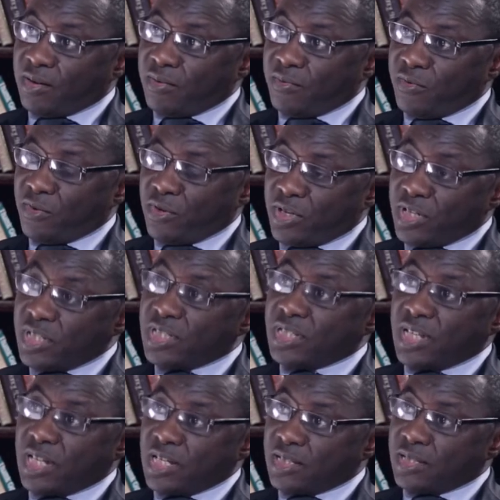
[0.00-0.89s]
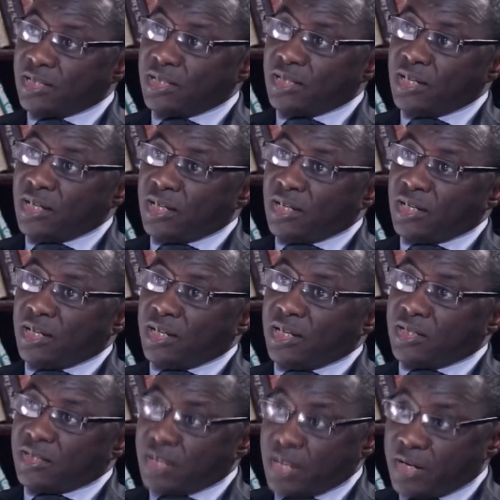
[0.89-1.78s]
For instance,
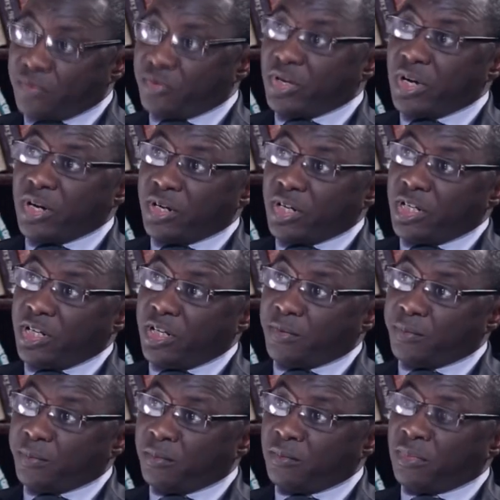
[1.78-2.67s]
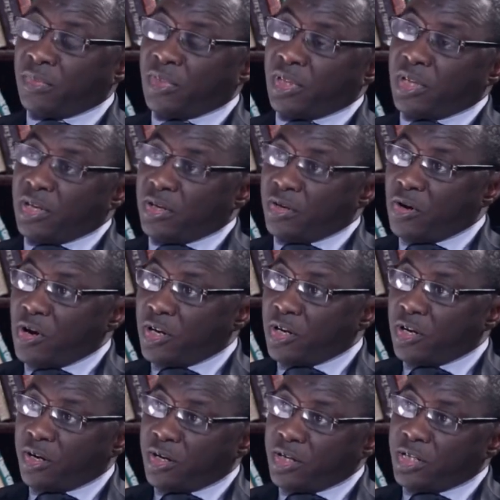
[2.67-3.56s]
the central region, the
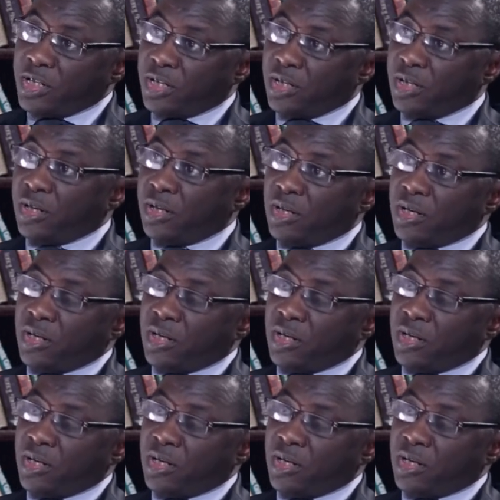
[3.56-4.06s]
northern region,